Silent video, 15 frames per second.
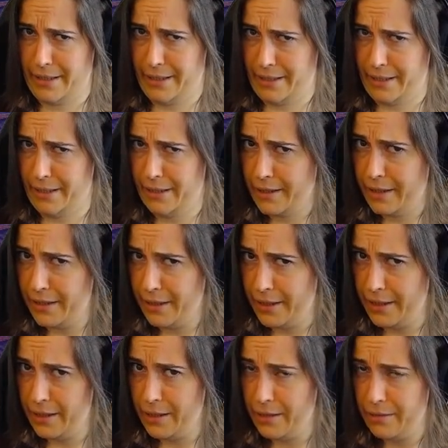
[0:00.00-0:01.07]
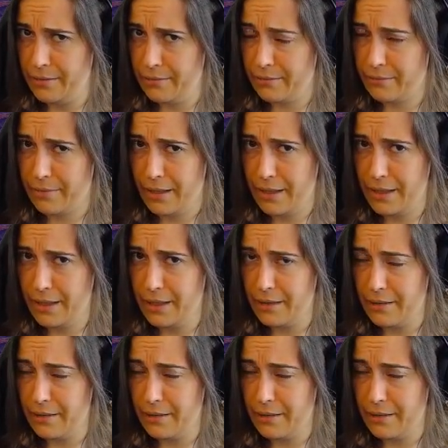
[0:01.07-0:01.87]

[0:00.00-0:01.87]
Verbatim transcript: Canada, right?